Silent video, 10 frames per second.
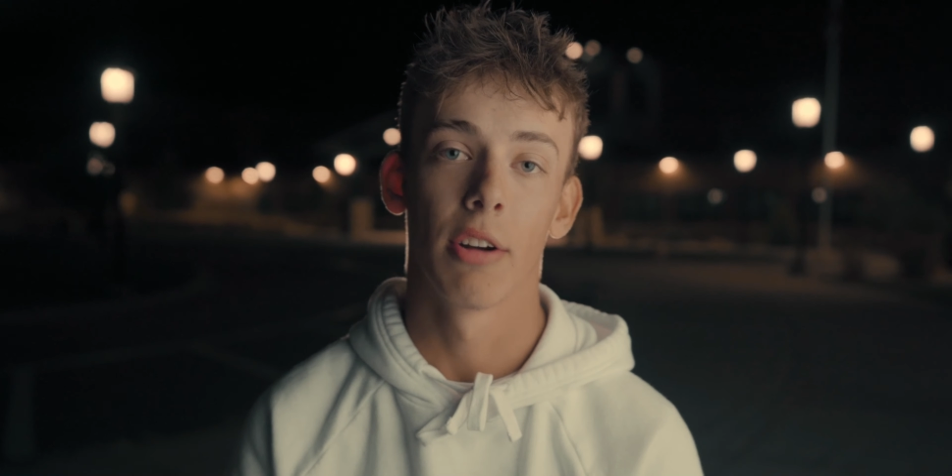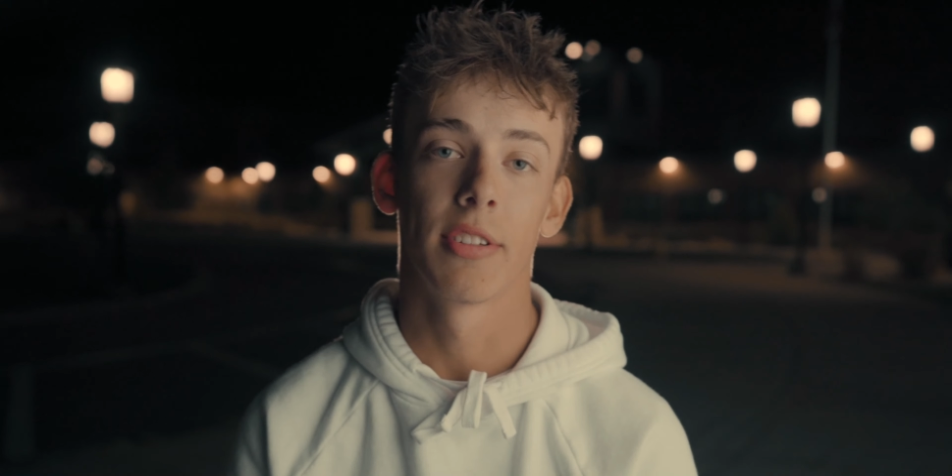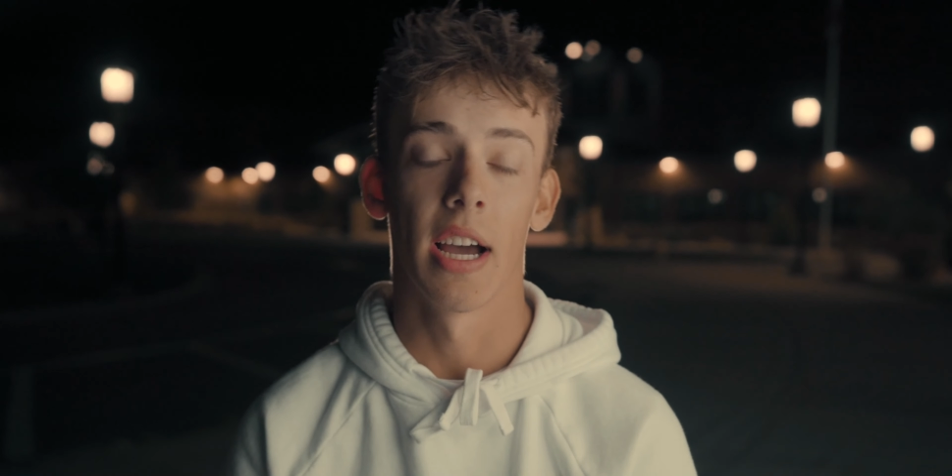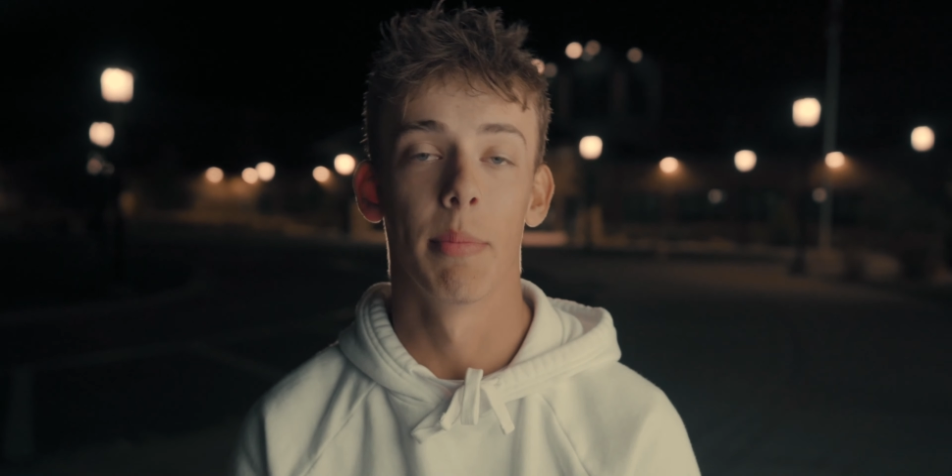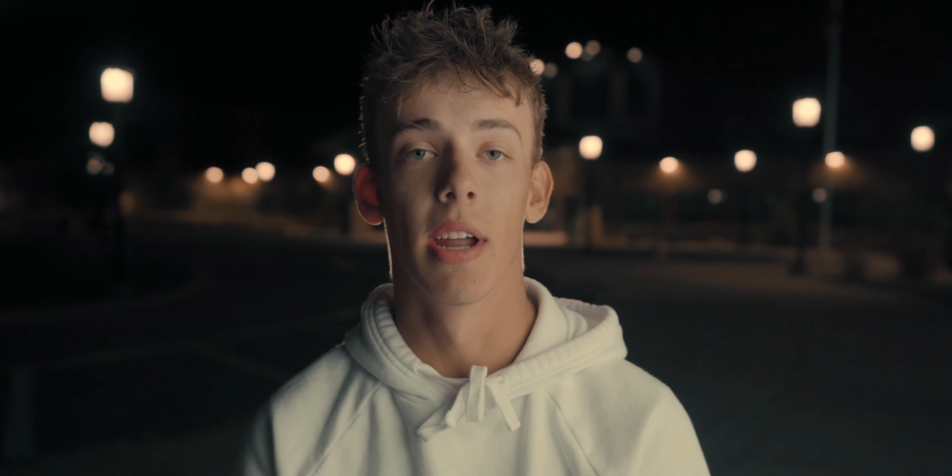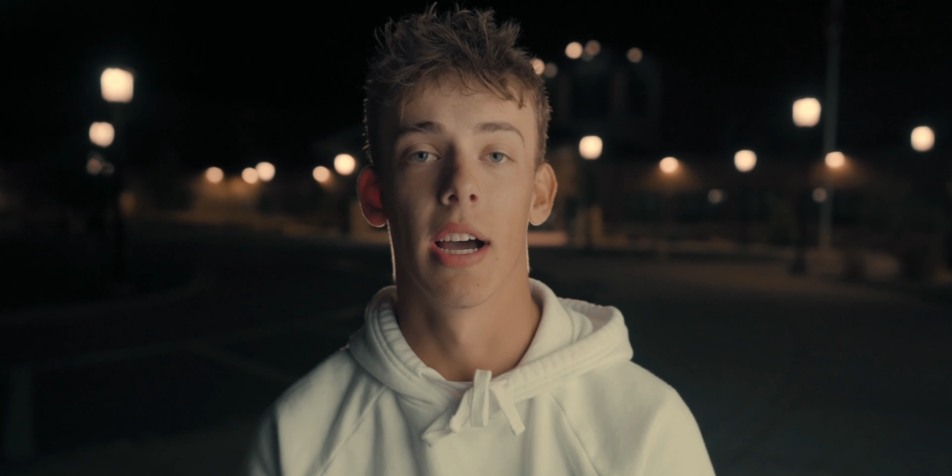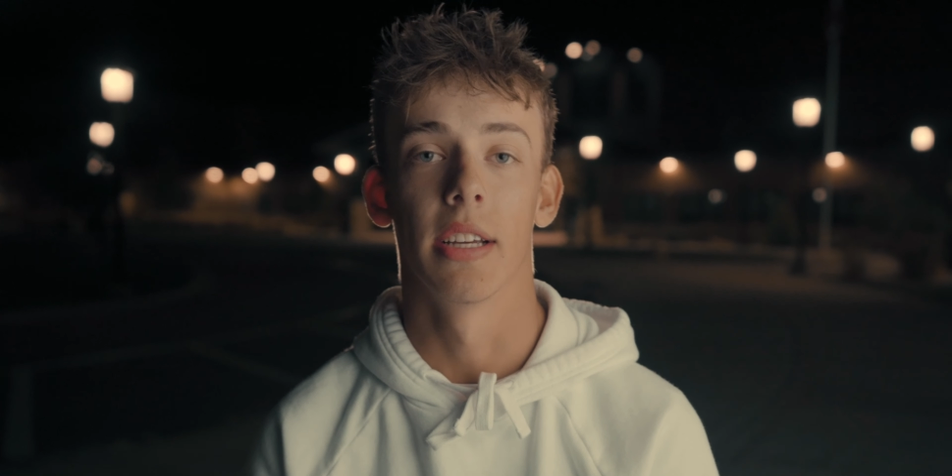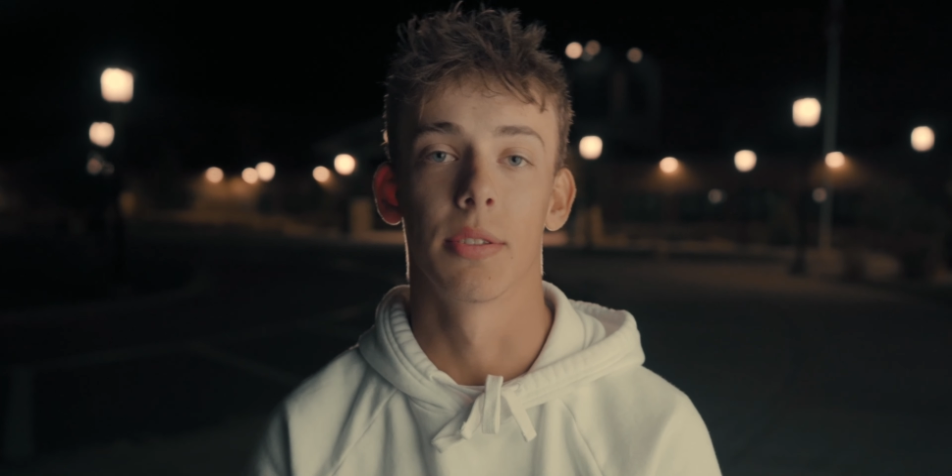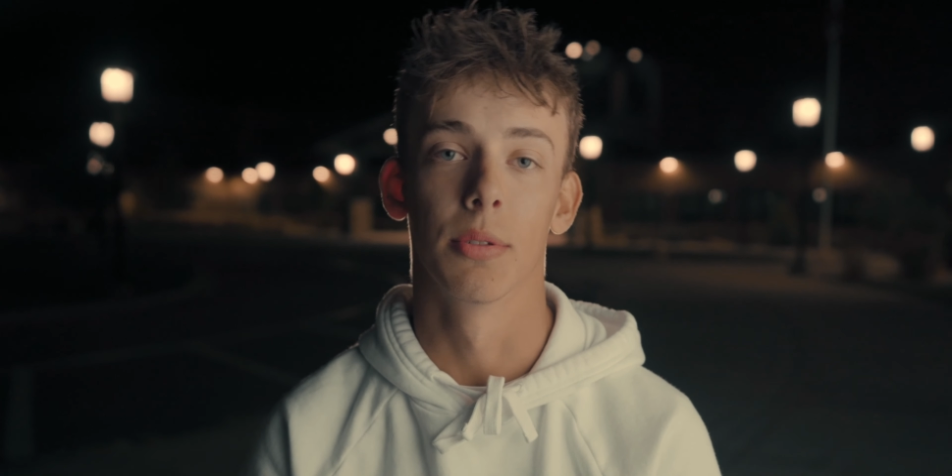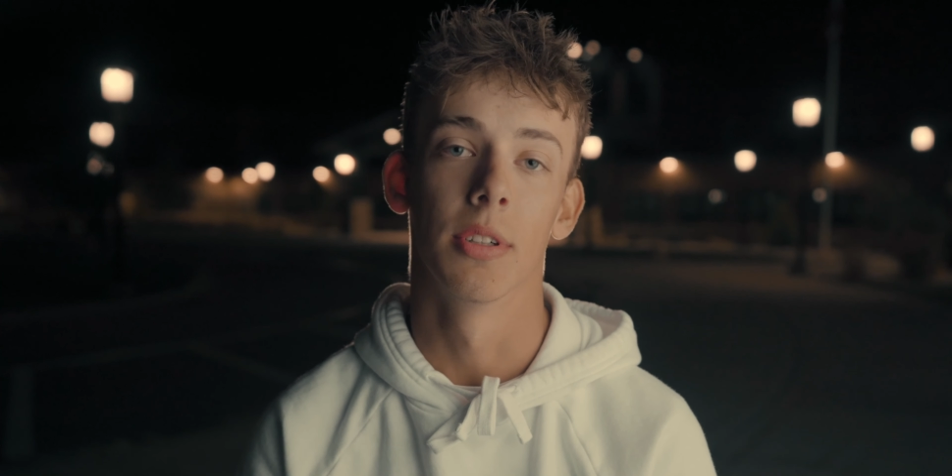Our time in
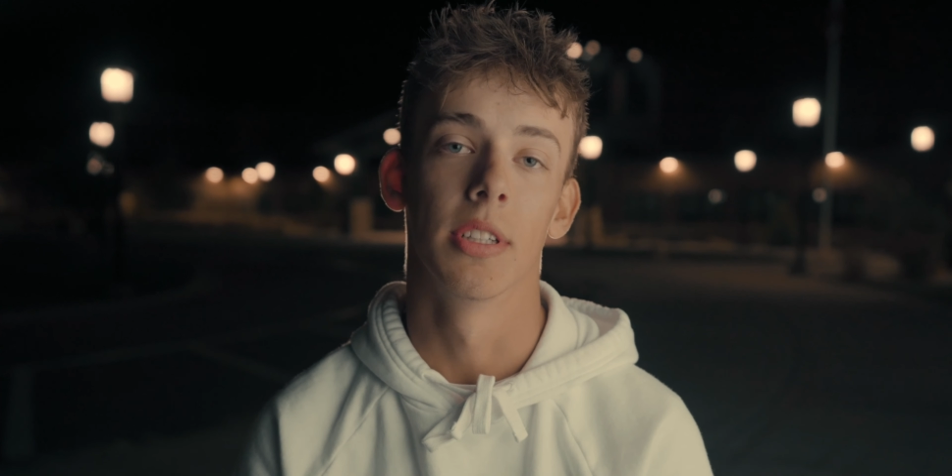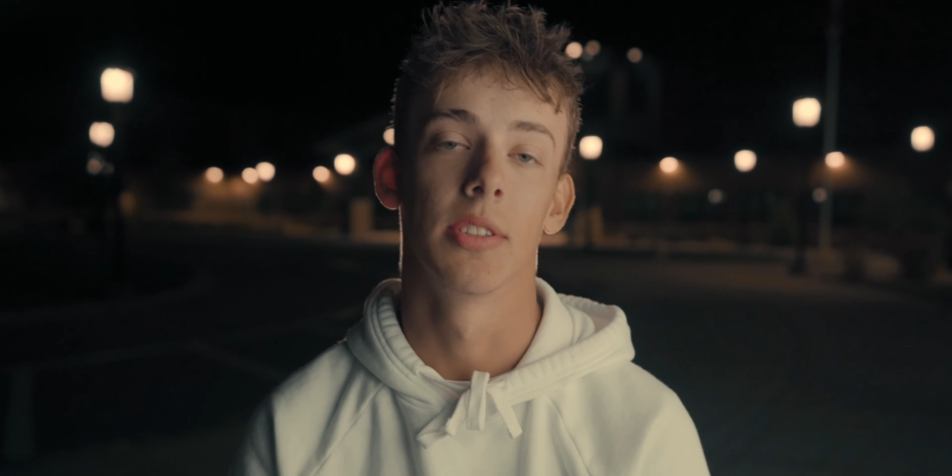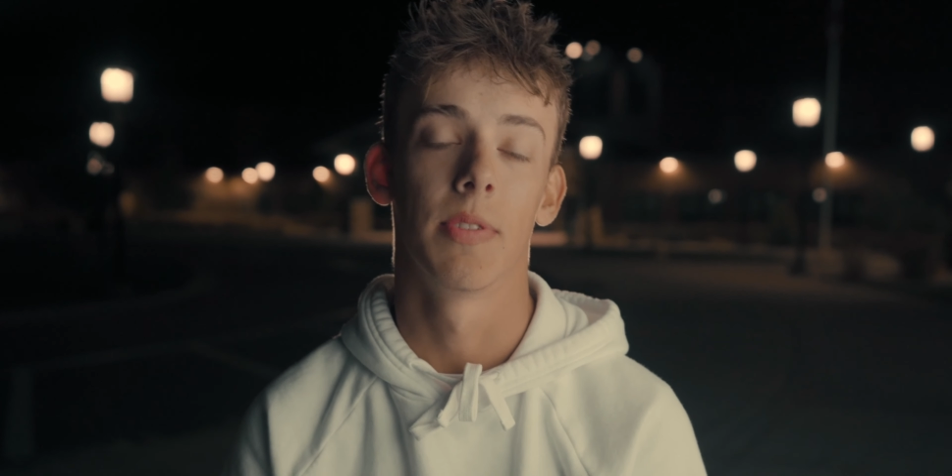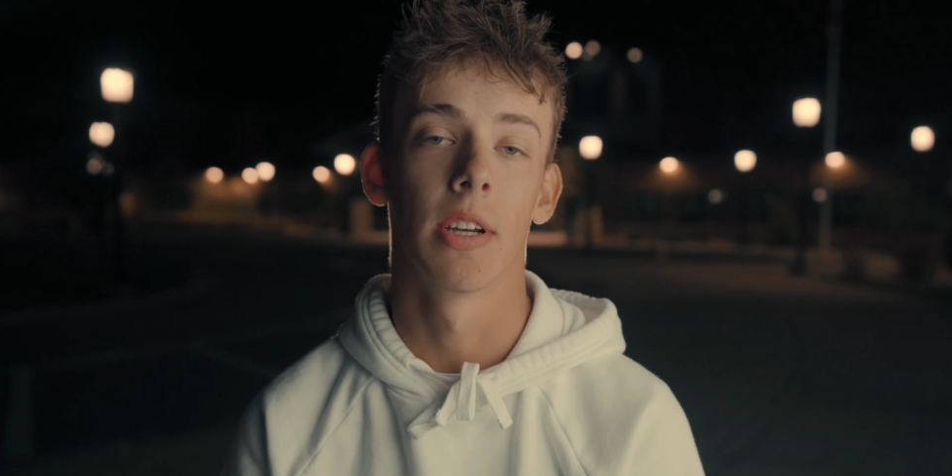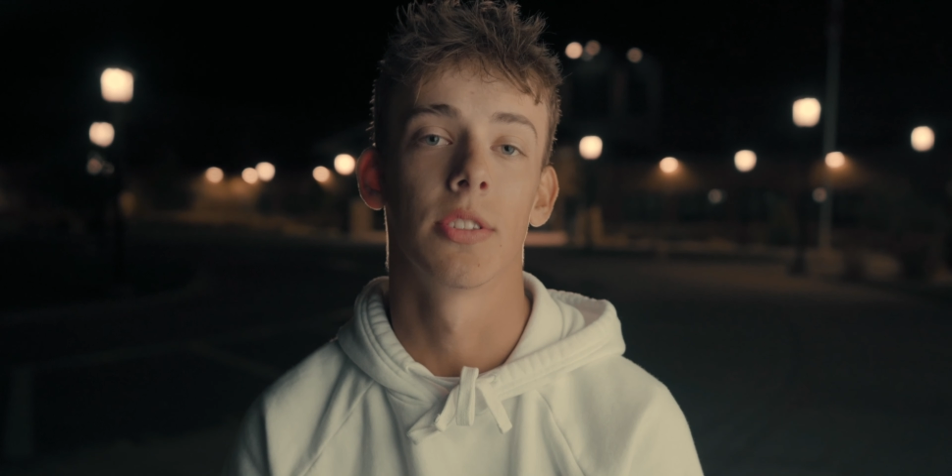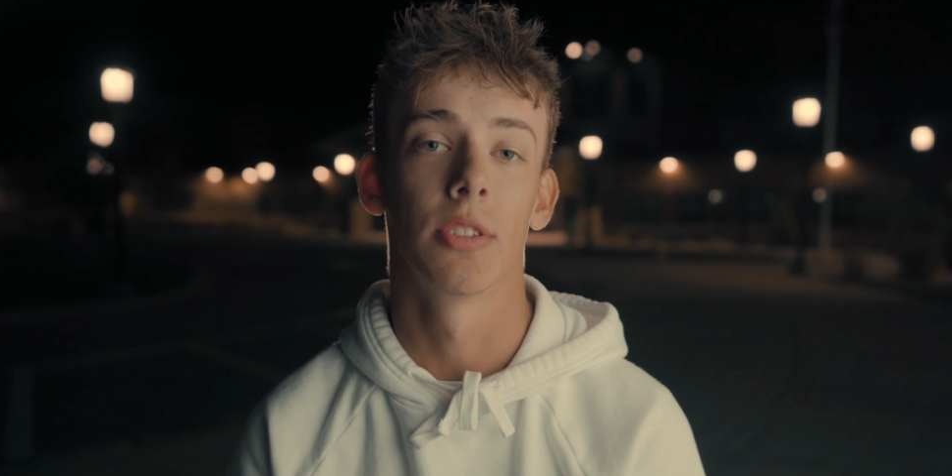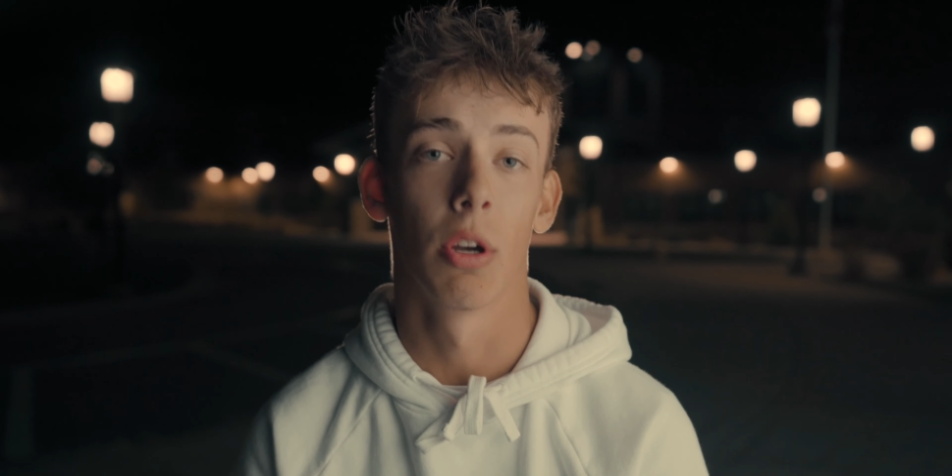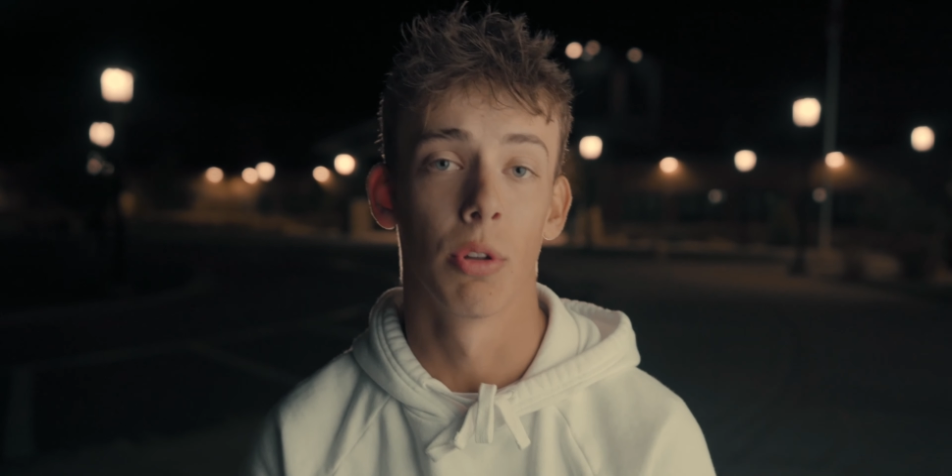high school has felt so